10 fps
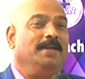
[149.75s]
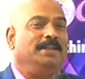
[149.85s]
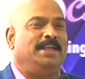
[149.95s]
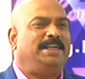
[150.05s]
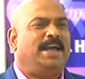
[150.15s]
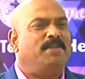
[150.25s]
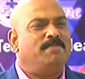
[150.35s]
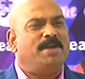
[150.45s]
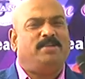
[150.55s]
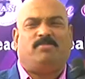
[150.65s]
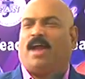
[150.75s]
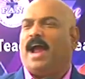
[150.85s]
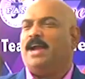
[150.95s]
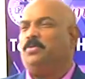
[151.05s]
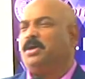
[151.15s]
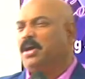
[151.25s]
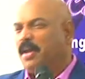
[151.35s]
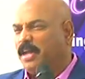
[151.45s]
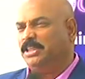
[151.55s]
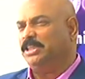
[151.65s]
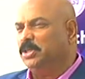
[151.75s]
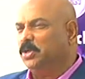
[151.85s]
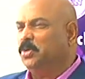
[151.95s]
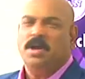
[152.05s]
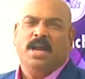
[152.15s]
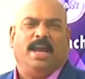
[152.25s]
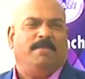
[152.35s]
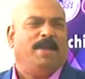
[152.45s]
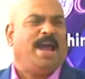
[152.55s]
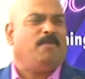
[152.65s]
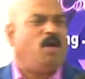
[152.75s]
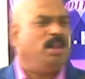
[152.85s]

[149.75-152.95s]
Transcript: The devil may try to crush you. He may have all